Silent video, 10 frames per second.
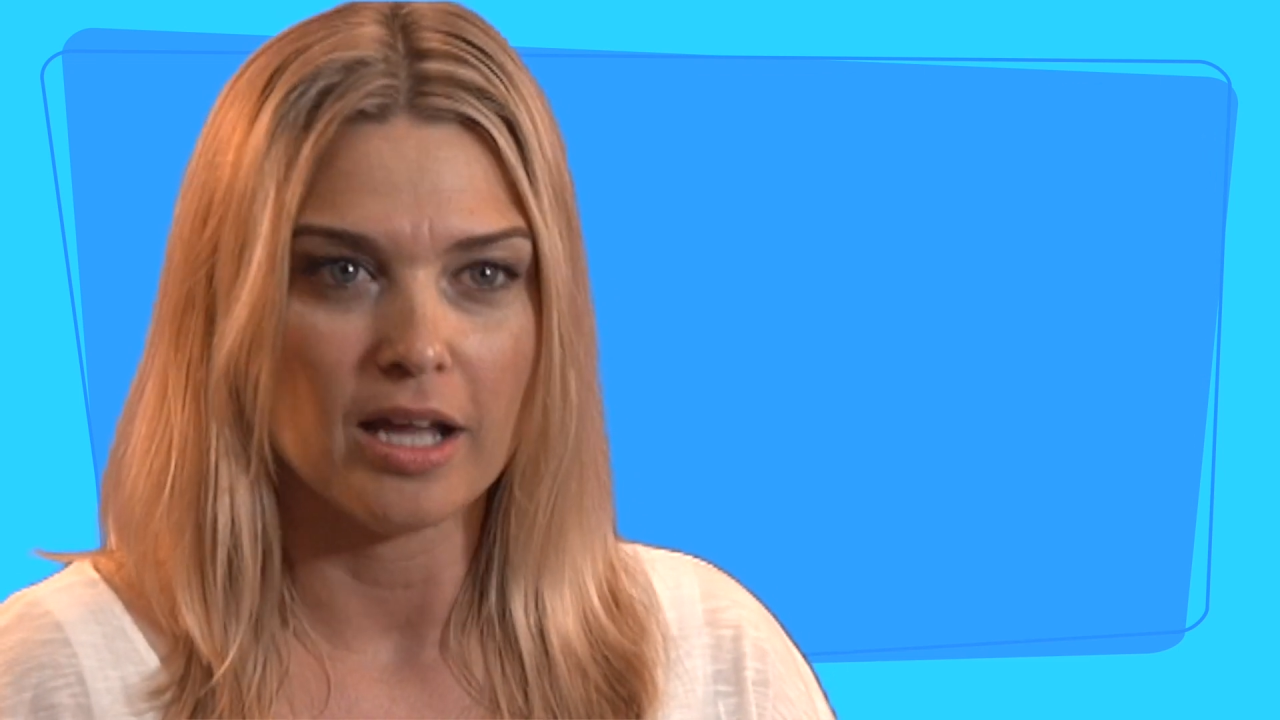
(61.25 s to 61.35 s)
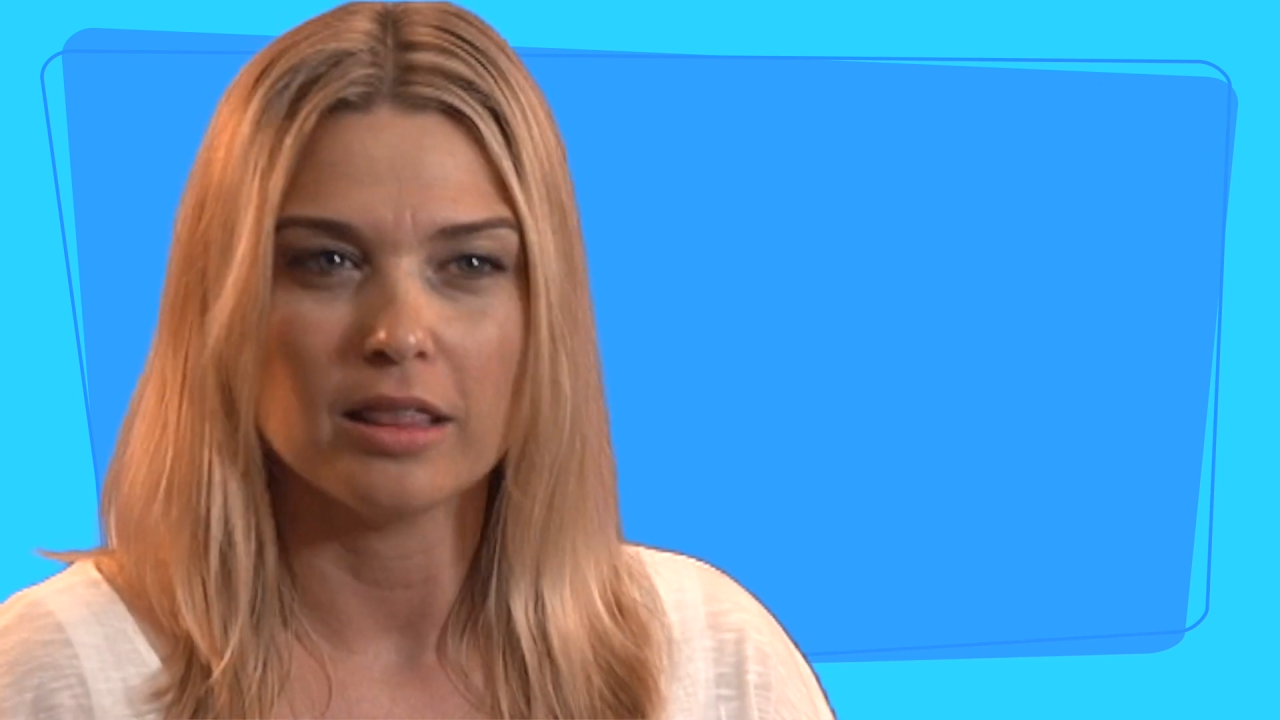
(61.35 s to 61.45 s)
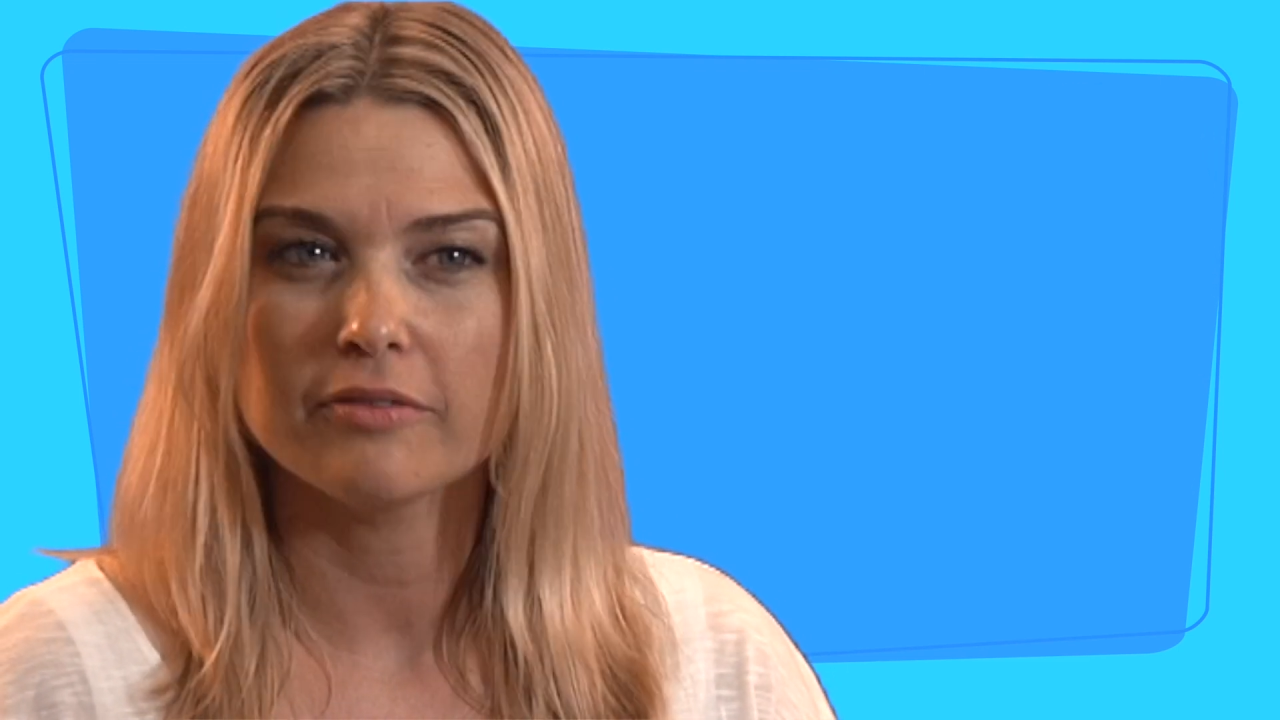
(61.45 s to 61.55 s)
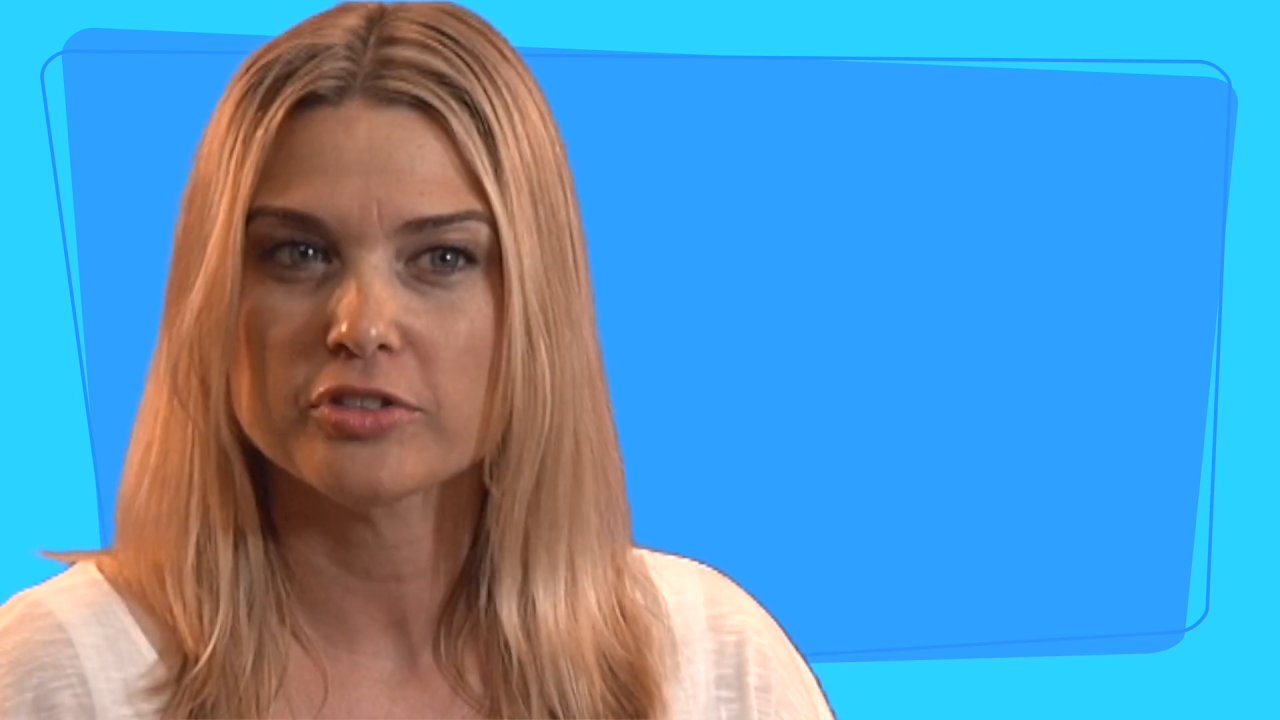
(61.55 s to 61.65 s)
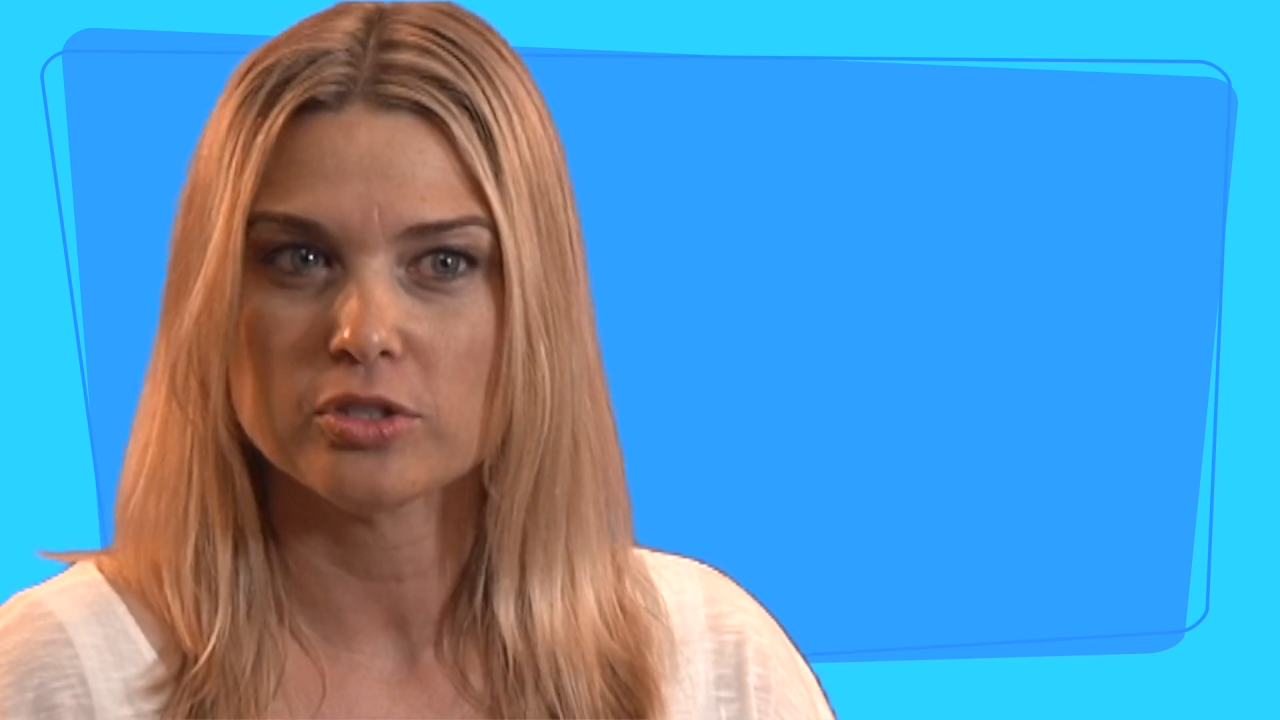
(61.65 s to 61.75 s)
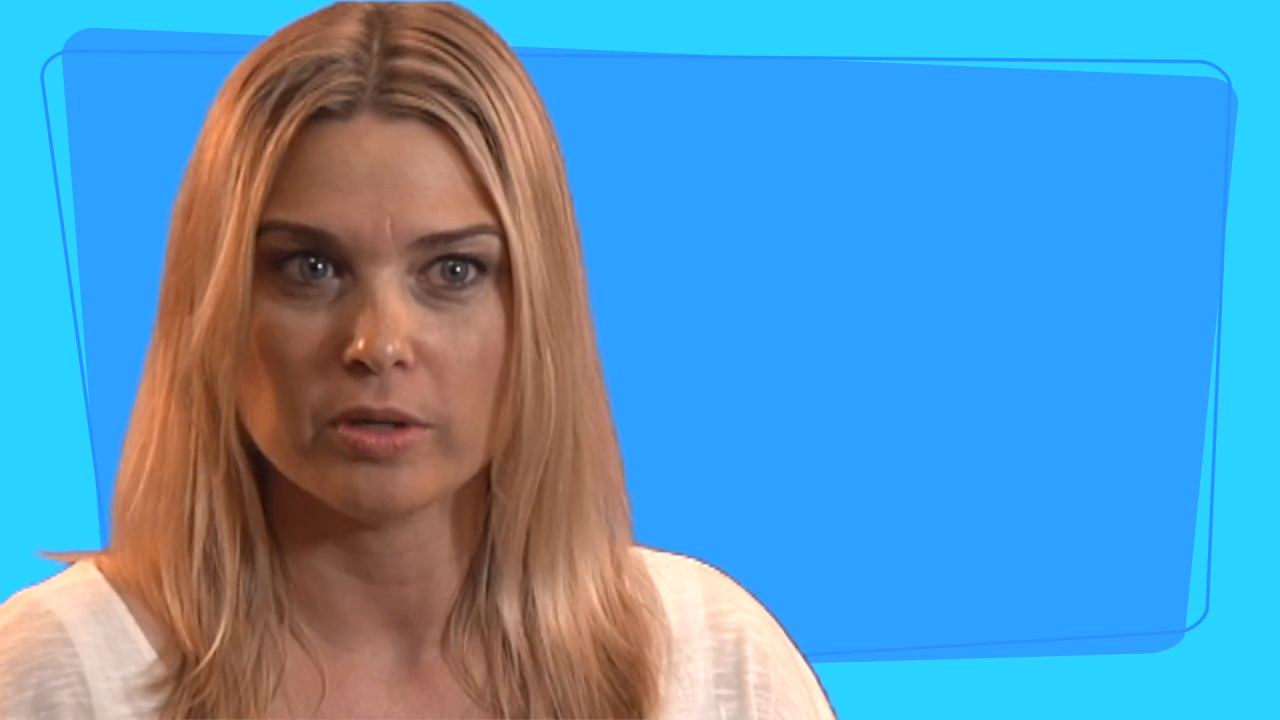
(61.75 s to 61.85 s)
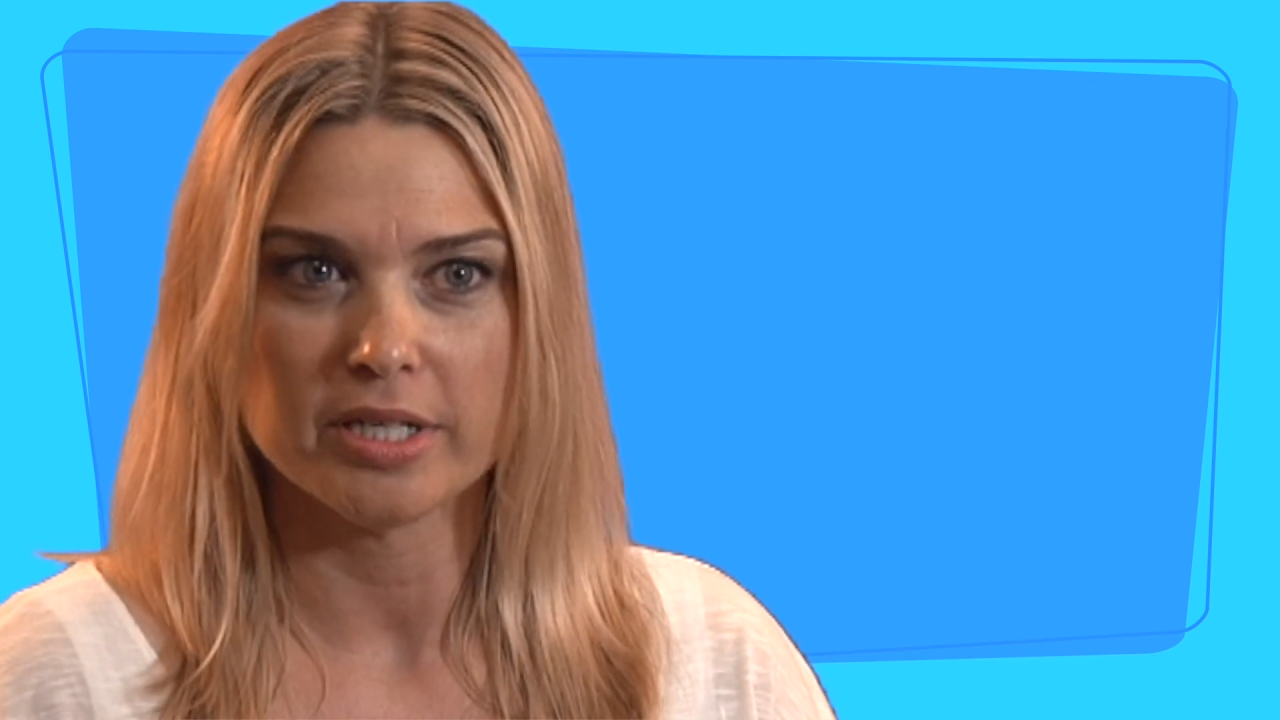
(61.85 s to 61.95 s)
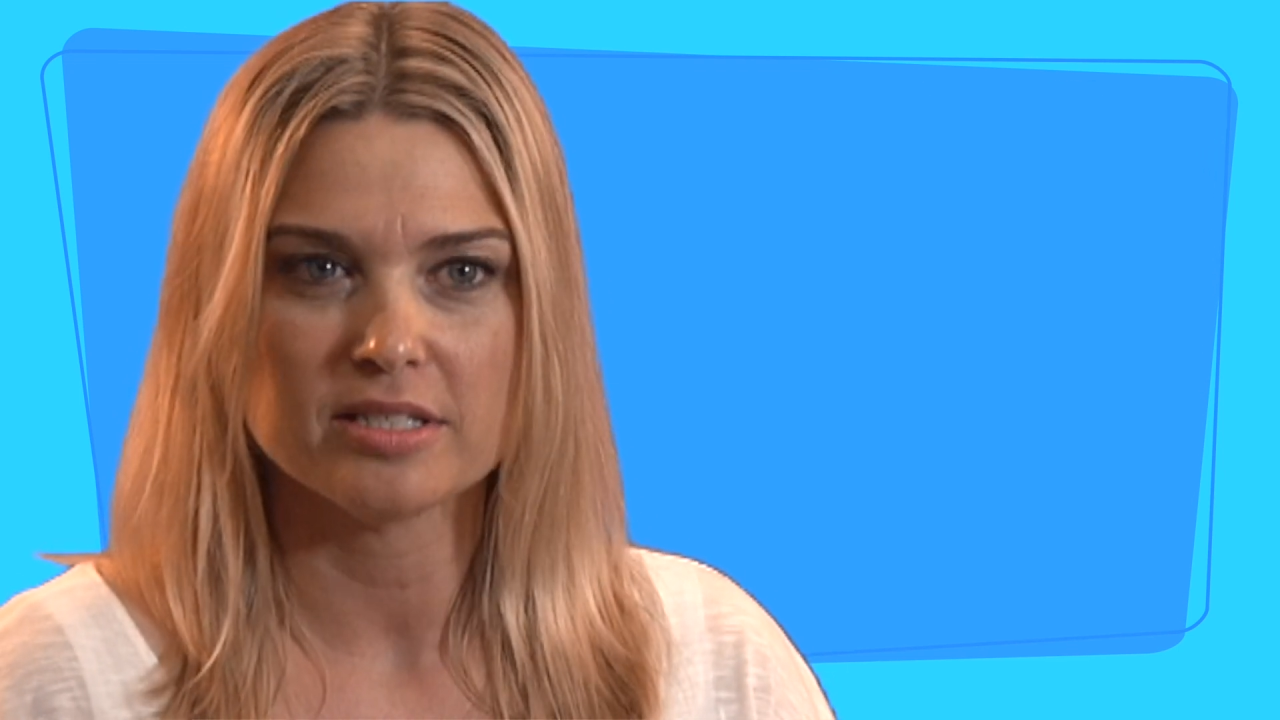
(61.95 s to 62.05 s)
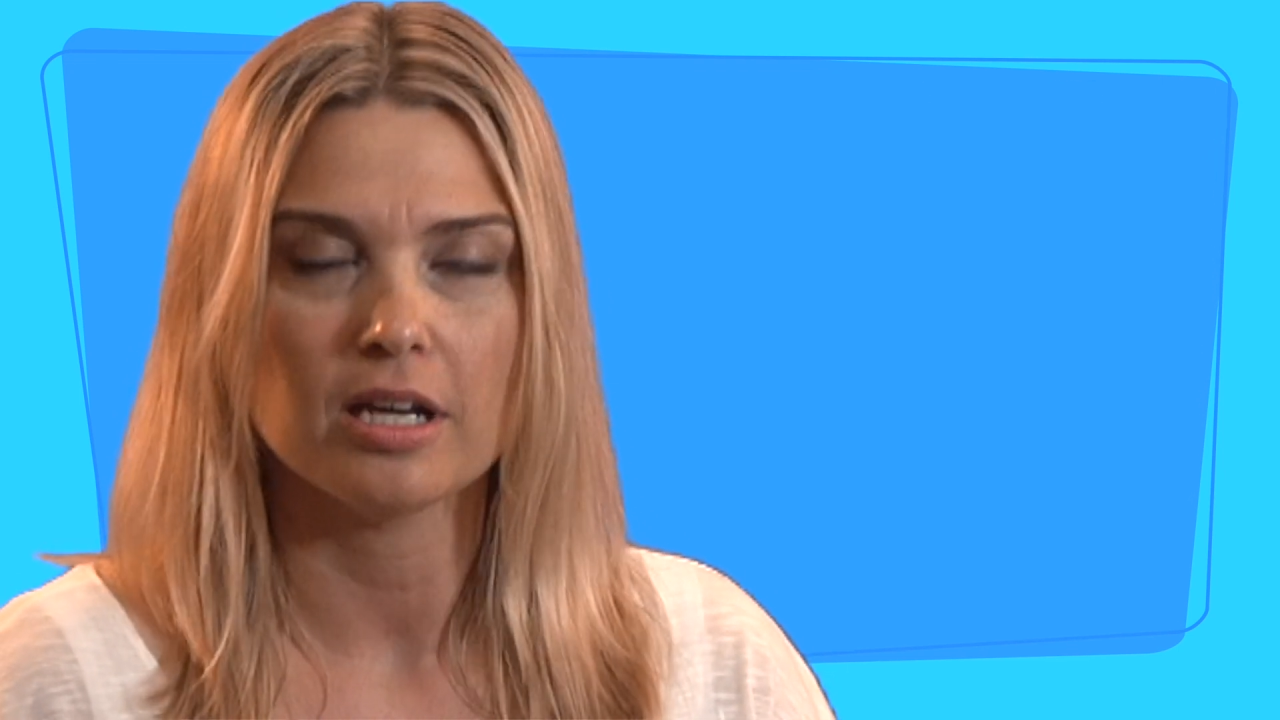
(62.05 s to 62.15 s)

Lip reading: I love stories,